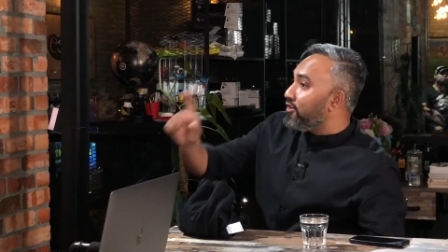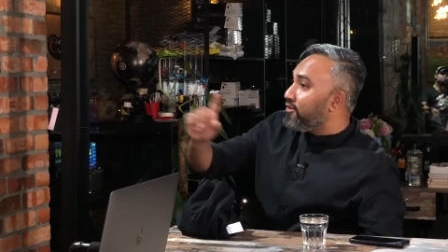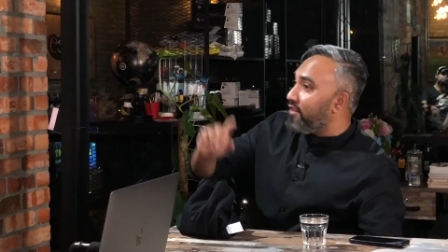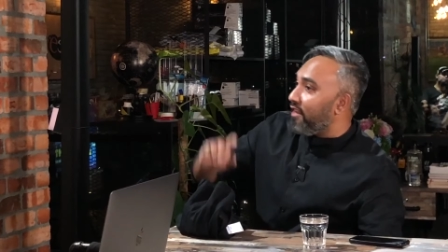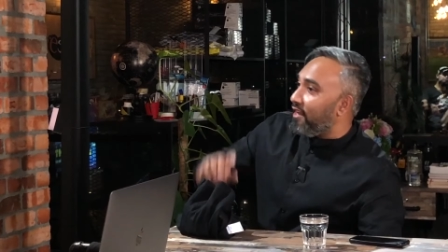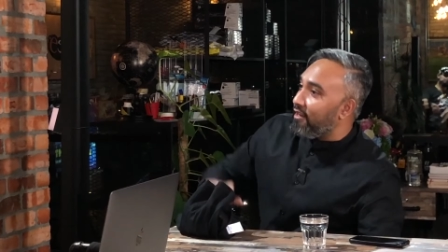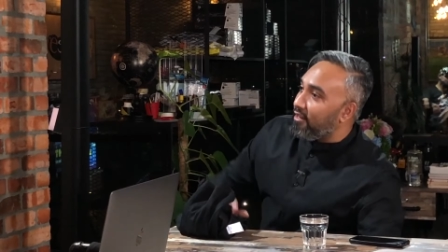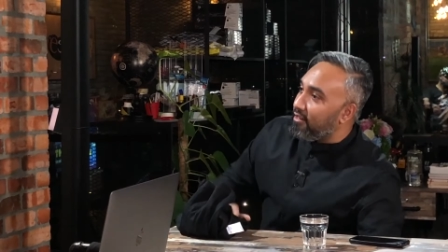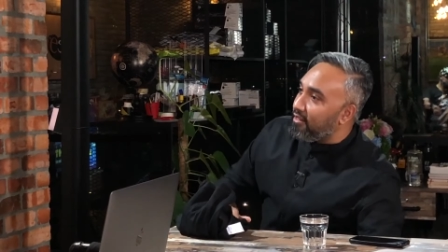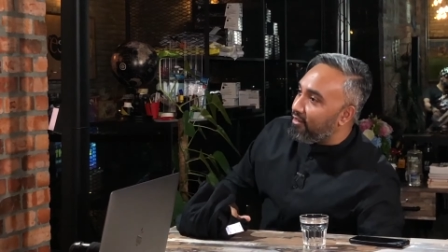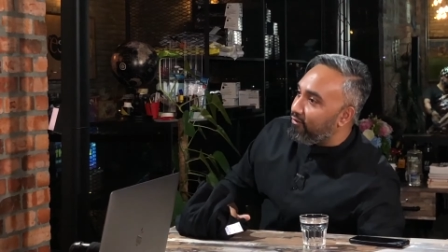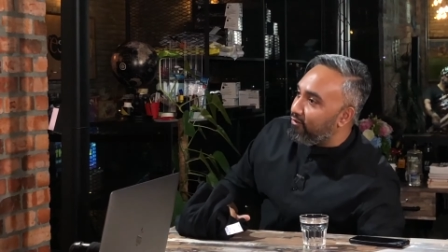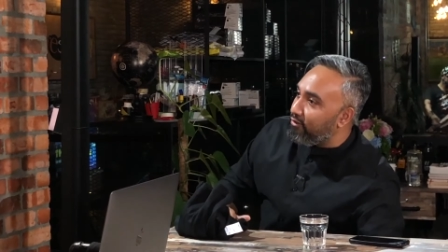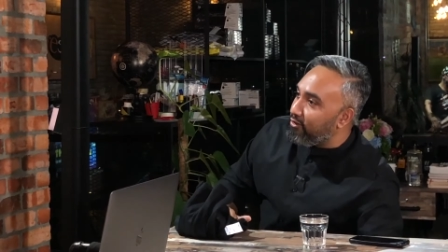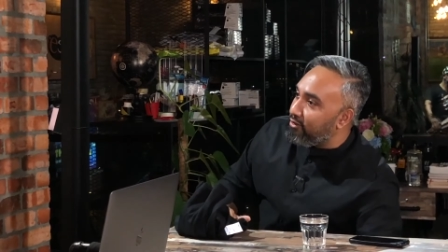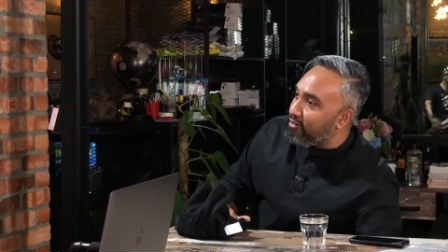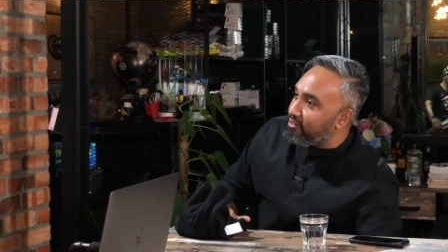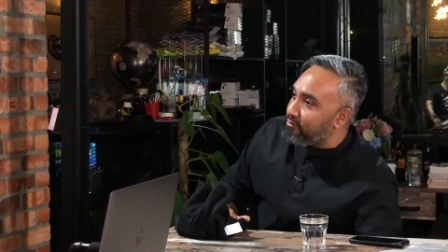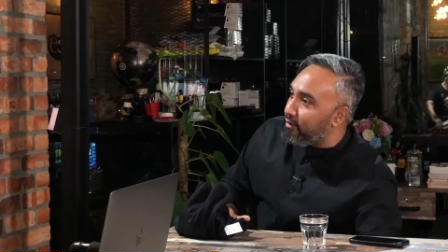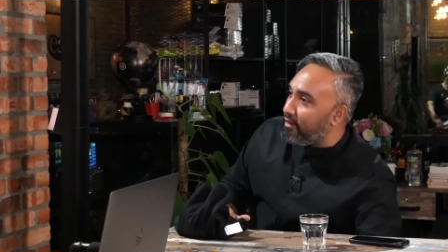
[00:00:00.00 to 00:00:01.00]
you do that, I got a gift for
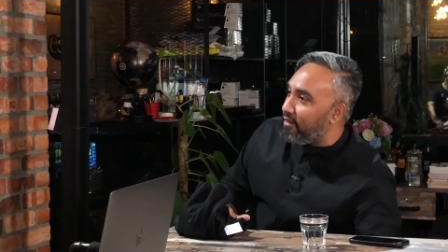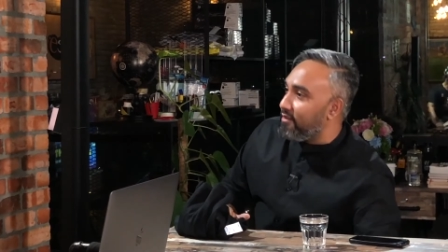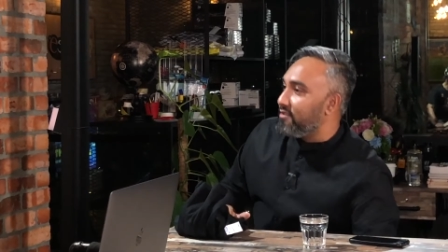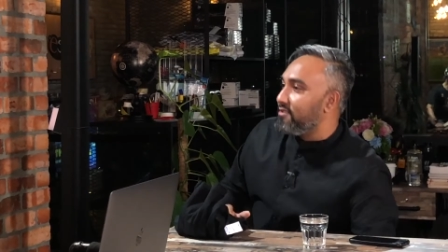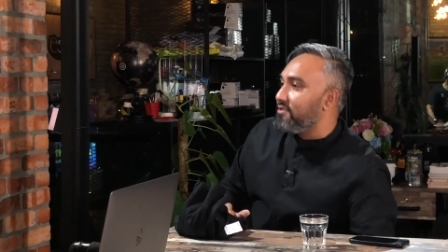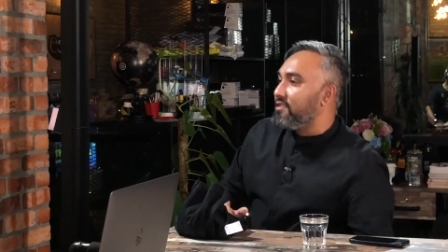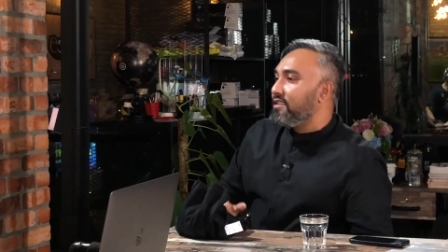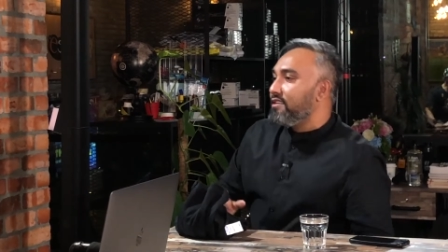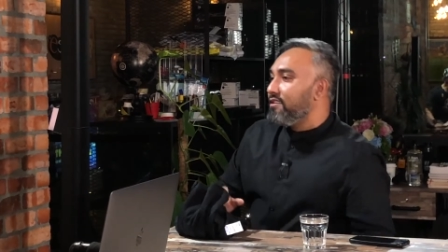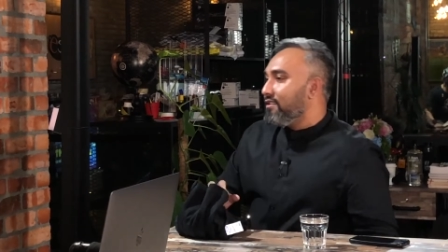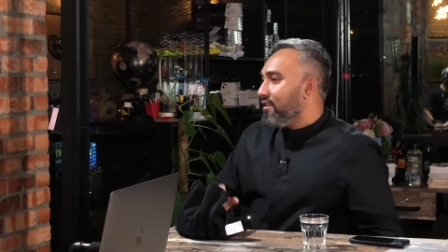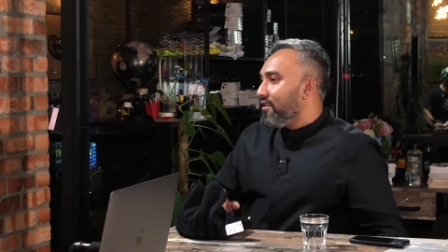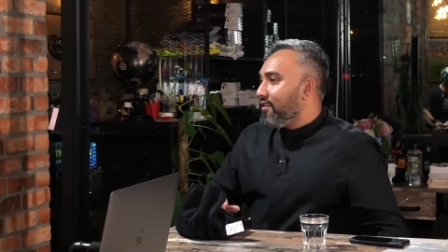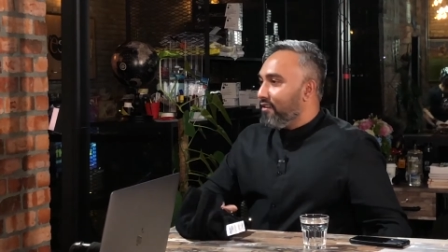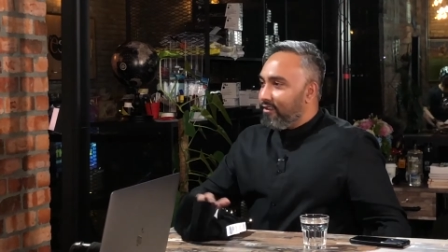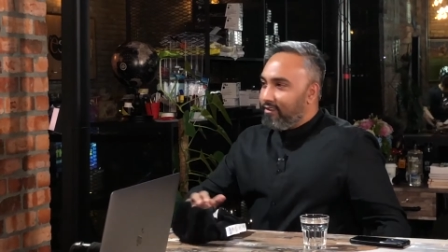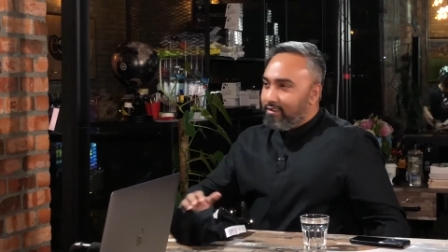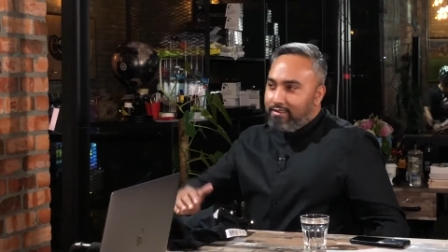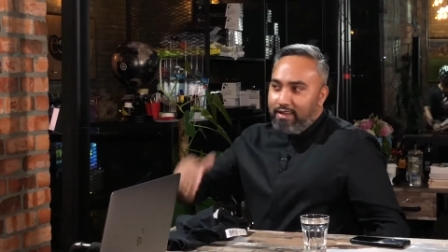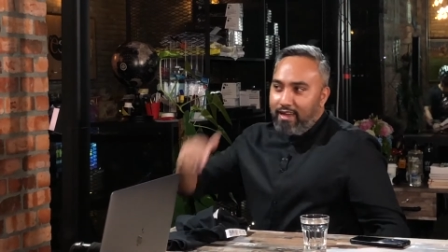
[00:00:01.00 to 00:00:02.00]
you as well. Oh, See, no
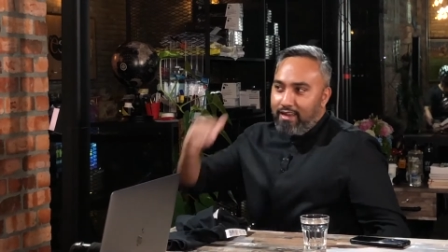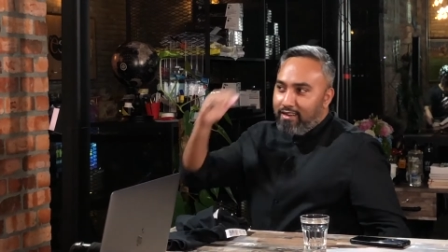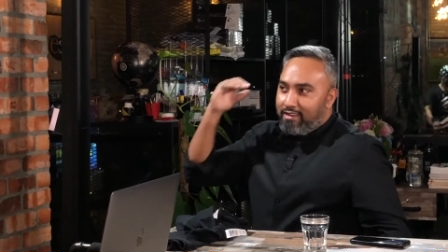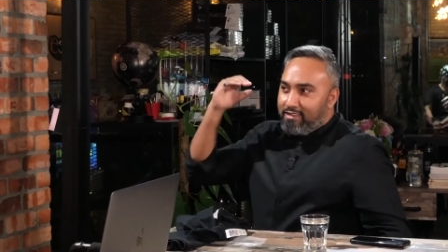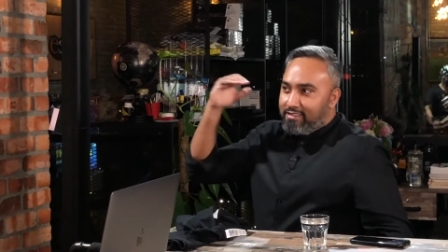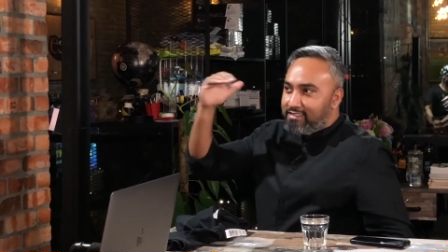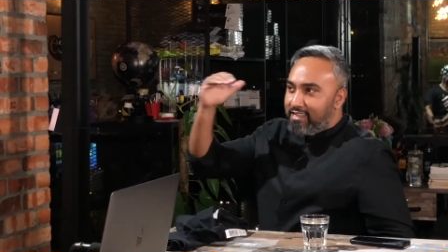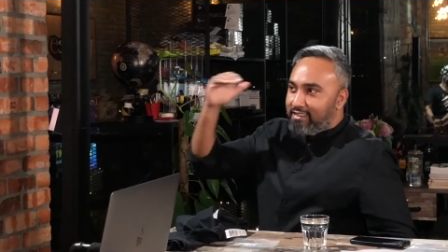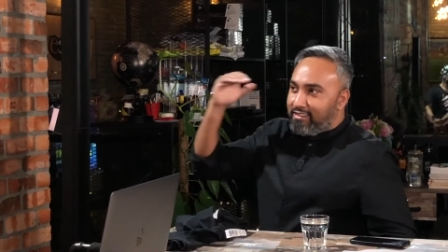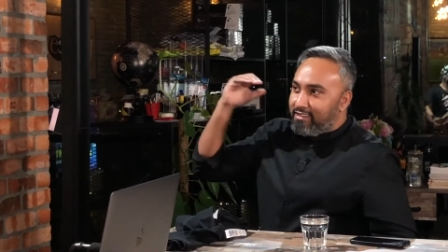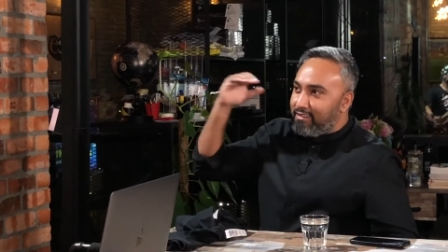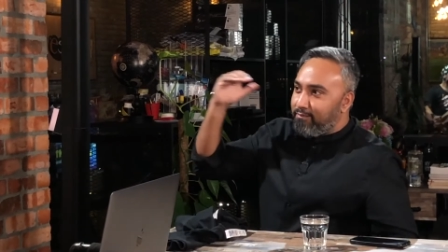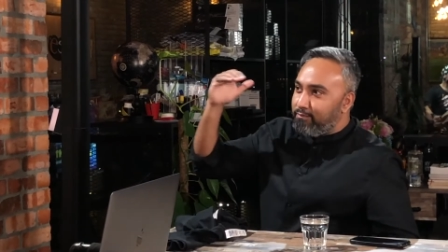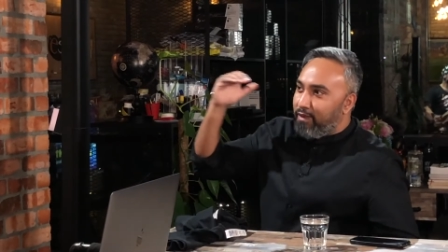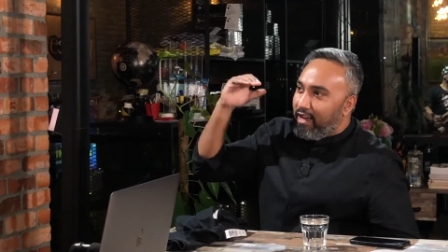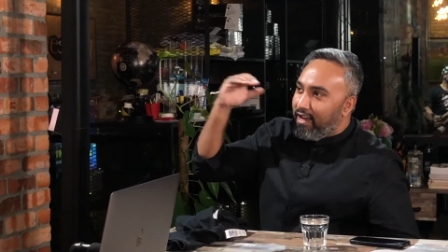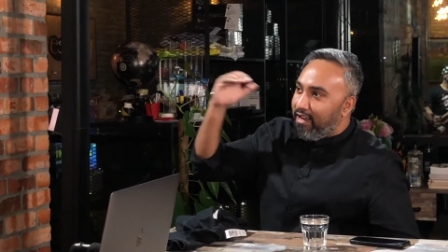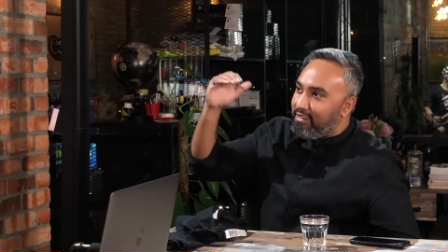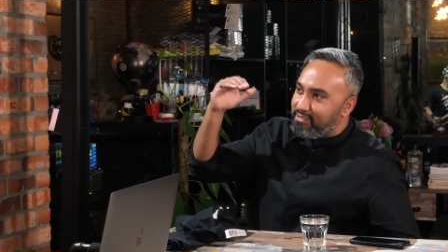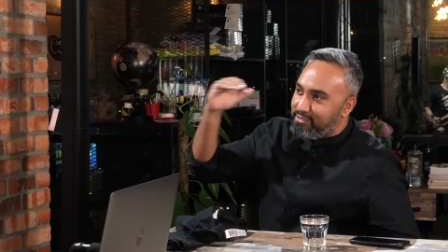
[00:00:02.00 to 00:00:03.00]
kidding. Nadia set the
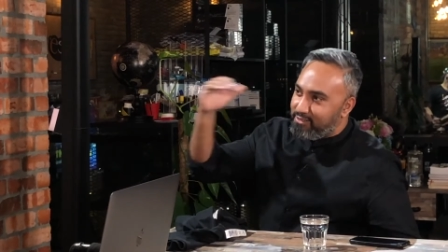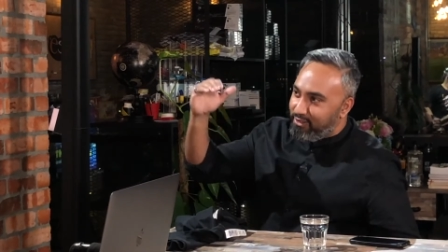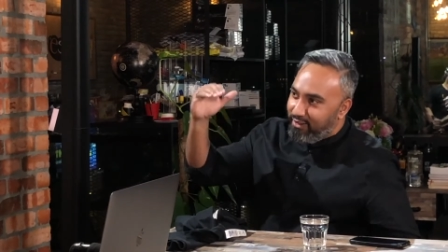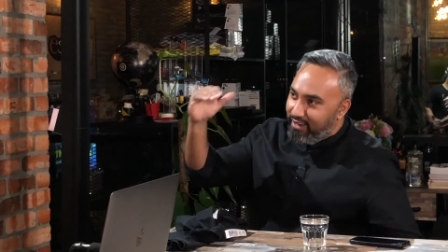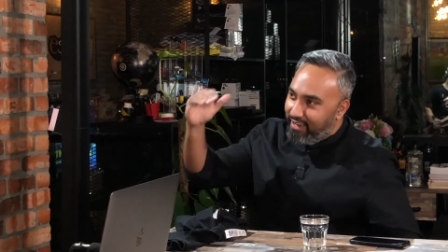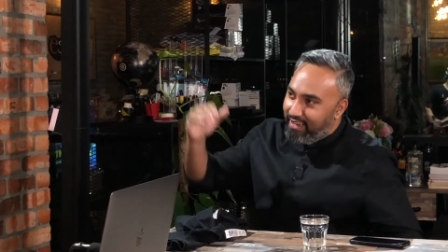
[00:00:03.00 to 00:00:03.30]
bar oh, so